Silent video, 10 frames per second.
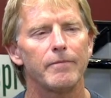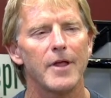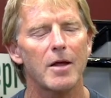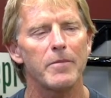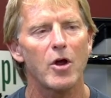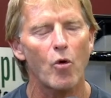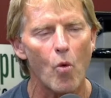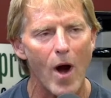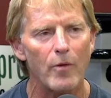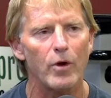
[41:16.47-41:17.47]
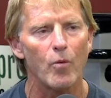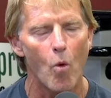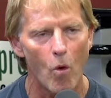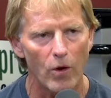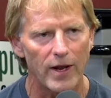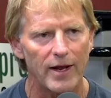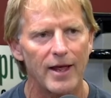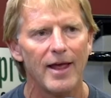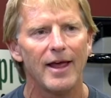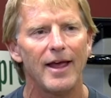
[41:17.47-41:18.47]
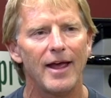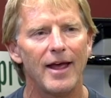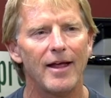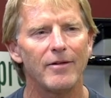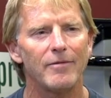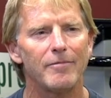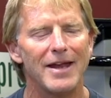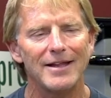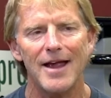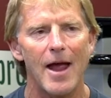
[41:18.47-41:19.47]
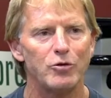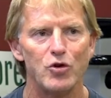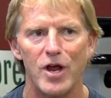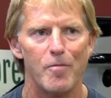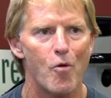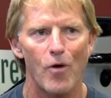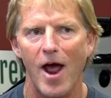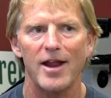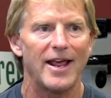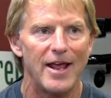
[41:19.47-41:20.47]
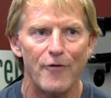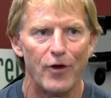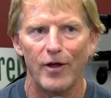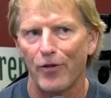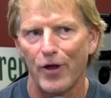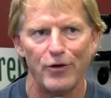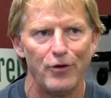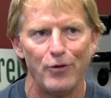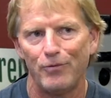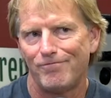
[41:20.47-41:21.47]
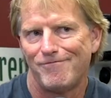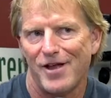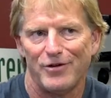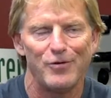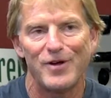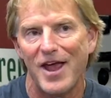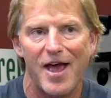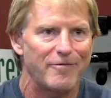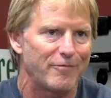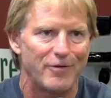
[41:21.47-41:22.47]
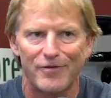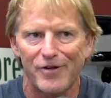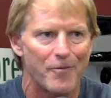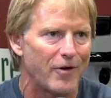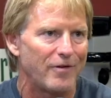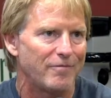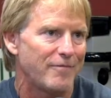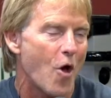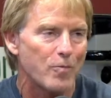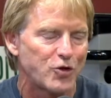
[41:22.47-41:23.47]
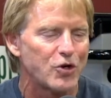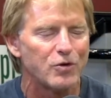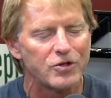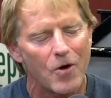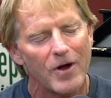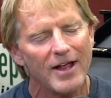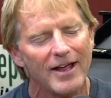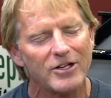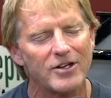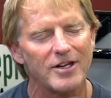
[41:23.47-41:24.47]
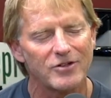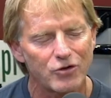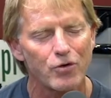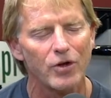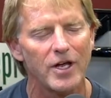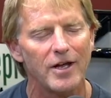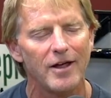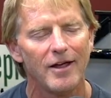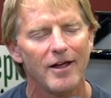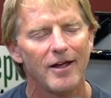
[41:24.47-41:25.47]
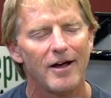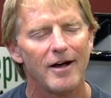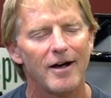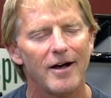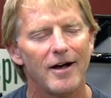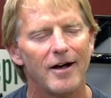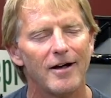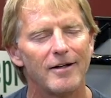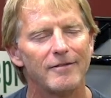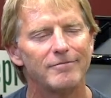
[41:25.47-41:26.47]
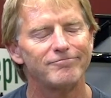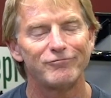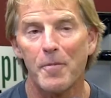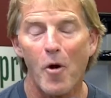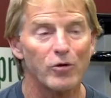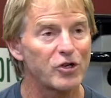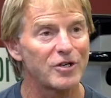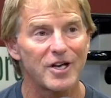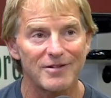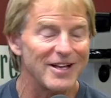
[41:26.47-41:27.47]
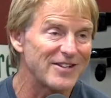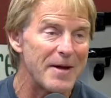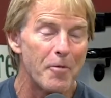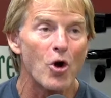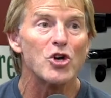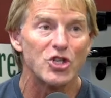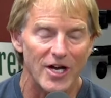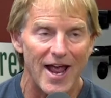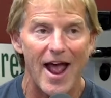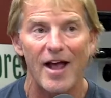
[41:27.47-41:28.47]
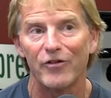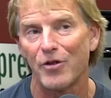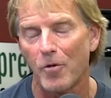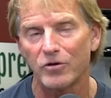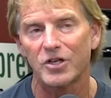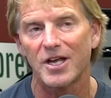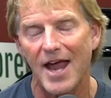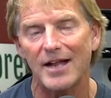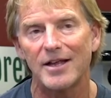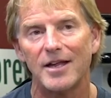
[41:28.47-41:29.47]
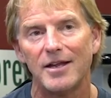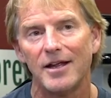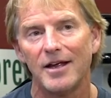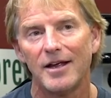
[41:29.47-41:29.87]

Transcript: it can be quite rewarding. And many times you get more out of giving than you, than you get when someone helps you. So it's, it's truly uh, the most, it's emerging as the most connected